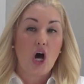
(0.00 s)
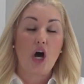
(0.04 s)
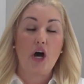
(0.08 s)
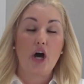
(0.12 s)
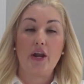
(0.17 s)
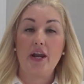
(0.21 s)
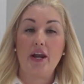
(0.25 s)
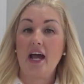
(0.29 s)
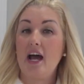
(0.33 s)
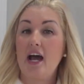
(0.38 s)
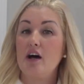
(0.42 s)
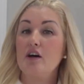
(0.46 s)

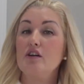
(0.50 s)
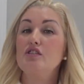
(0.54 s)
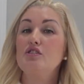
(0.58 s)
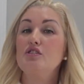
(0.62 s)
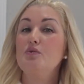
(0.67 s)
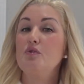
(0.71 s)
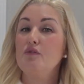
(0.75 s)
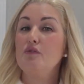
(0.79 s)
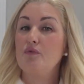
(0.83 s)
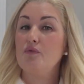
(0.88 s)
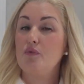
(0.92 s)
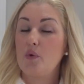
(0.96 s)
on how
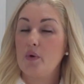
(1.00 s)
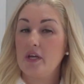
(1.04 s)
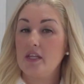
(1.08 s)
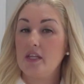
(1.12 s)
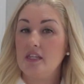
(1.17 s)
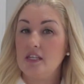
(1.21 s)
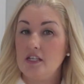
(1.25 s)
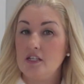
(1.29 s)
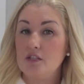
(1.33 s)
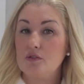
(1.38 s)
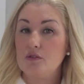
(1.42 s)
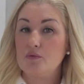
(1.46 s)
to
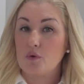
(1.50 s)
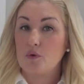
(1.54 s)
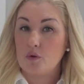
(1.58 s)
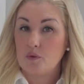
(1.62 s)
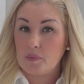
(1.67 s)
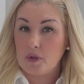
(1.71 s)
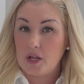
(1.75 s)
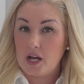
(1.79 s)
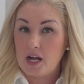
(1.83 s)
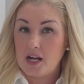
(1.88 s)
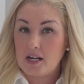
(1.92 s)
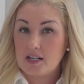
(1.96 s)
avoid these
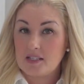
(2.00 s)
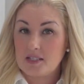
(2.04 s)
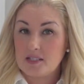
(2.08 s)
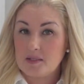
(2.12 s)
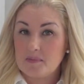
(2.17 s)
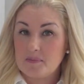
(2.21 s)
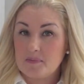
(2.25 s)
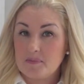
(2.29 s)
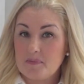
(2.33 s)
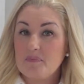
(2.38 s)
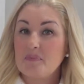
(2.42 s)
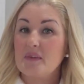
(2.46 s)

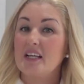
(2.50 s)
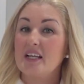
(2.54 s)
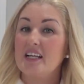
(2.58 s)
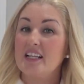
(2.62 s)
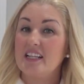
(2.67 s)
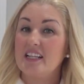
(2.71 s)
roadblocks.